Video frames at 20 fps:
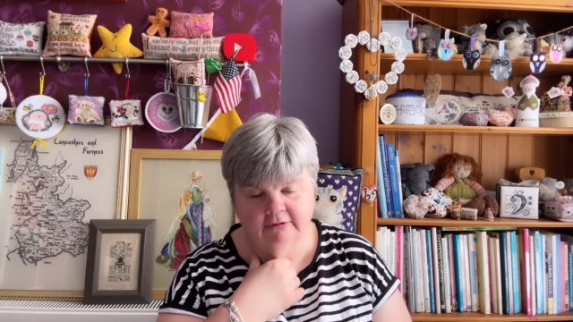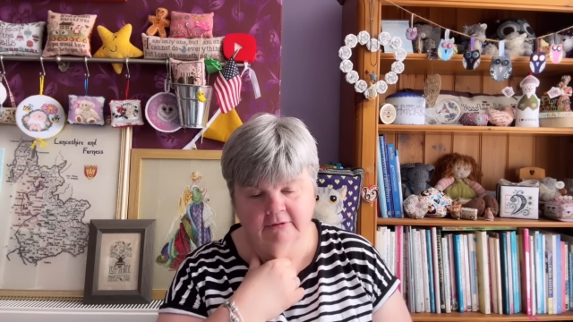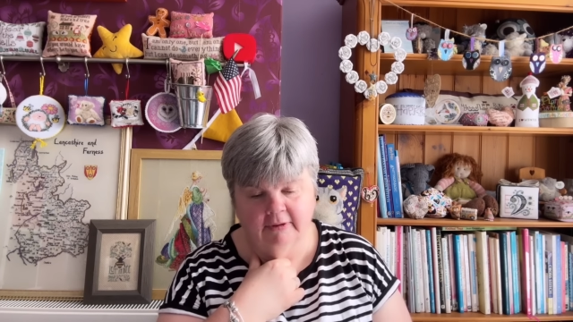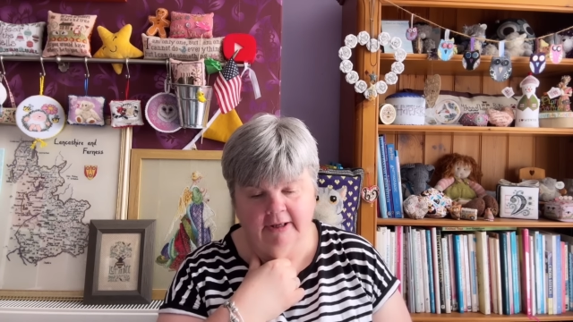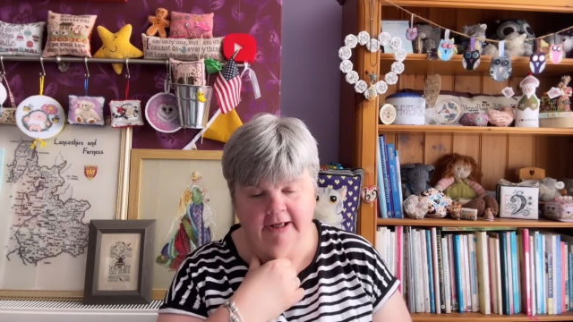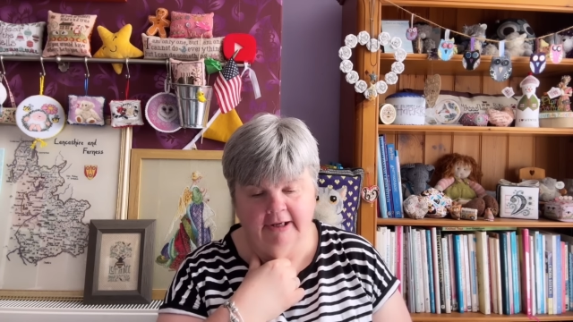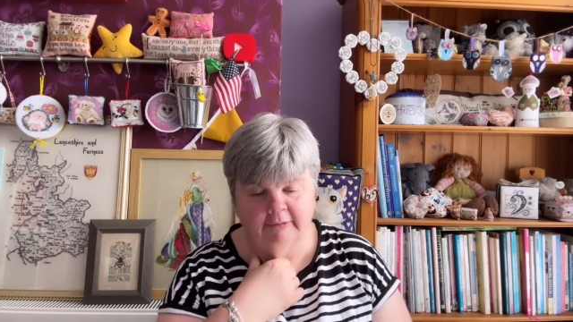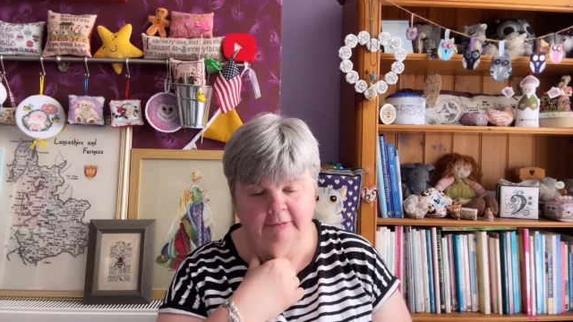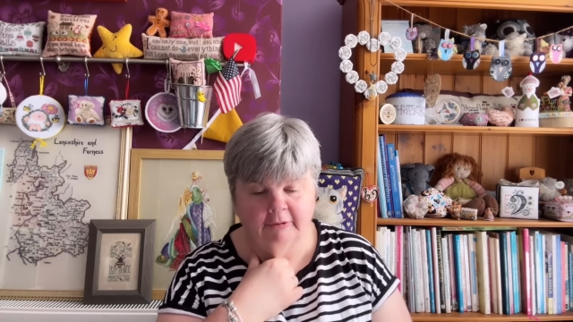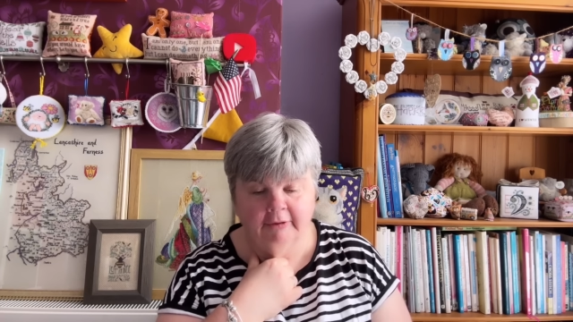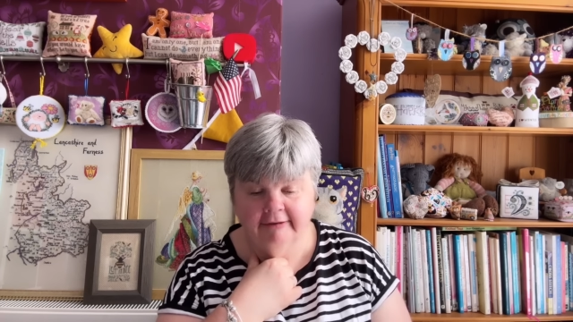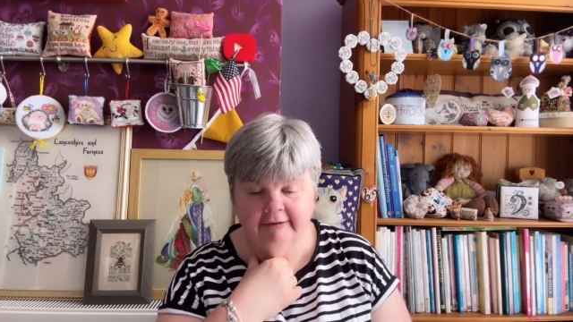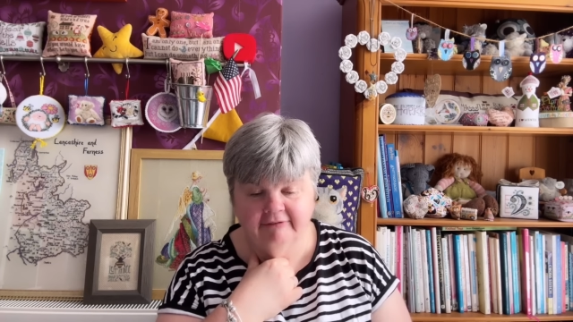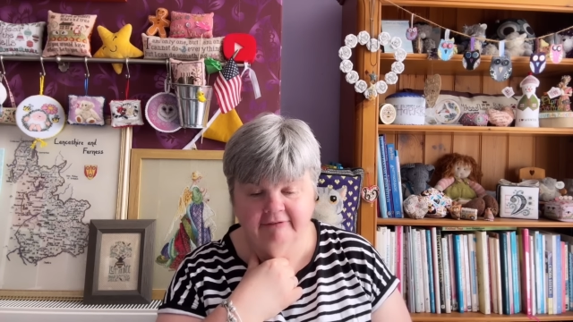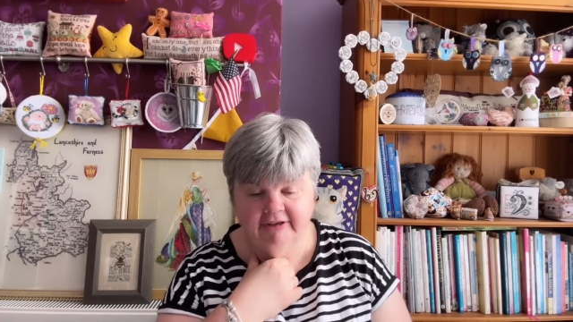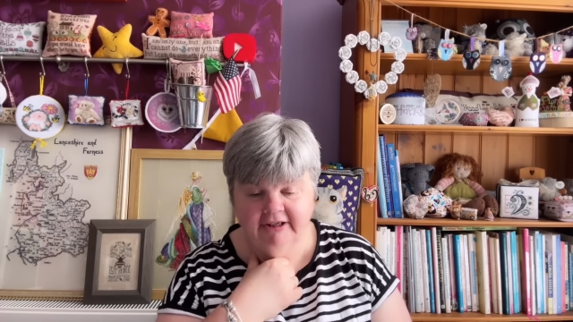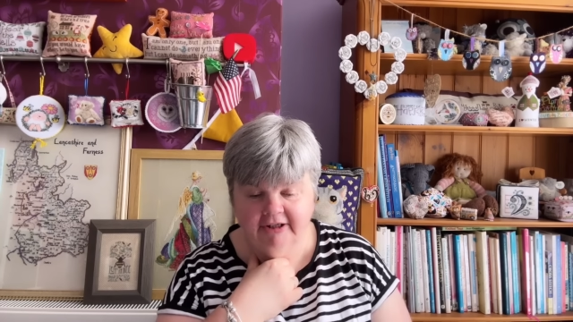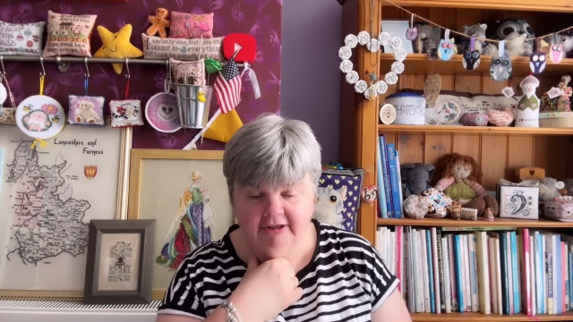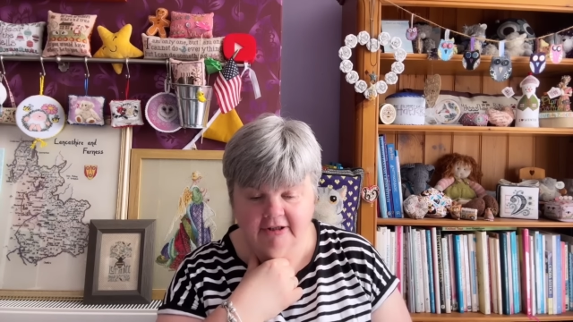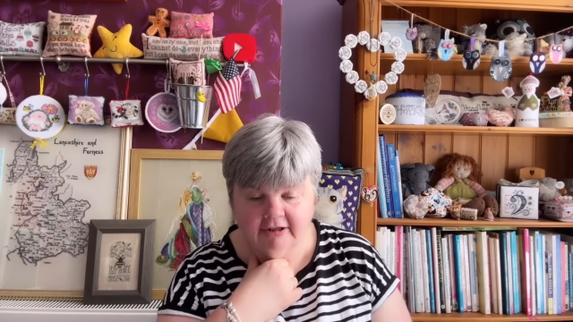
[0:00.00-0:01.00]
quite a quick
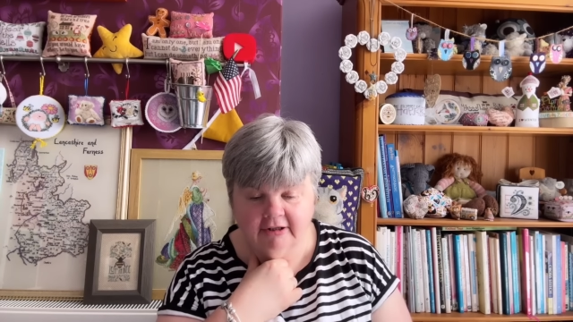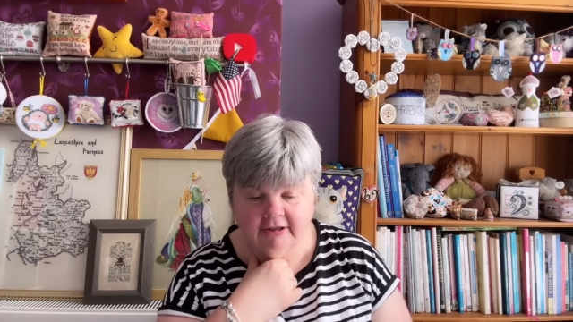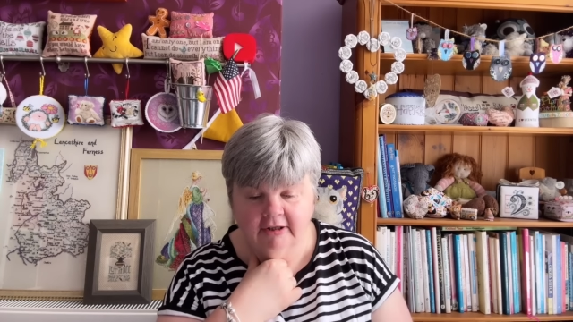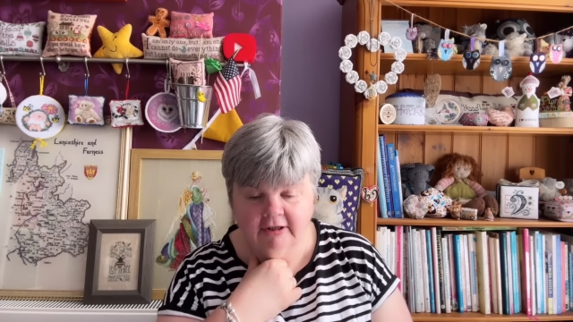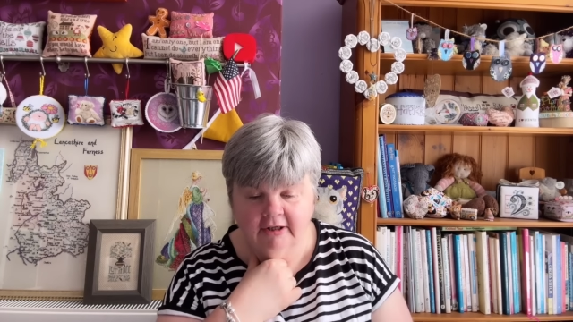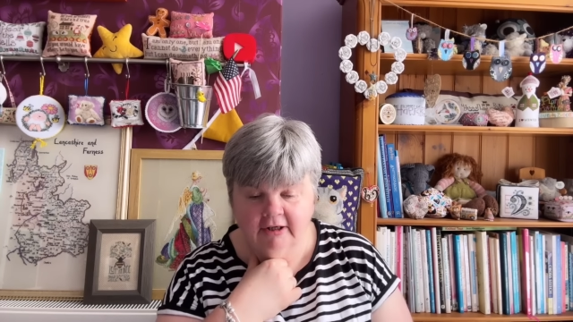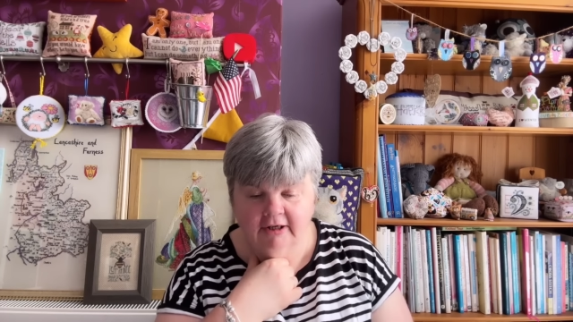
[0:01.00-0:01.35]
video.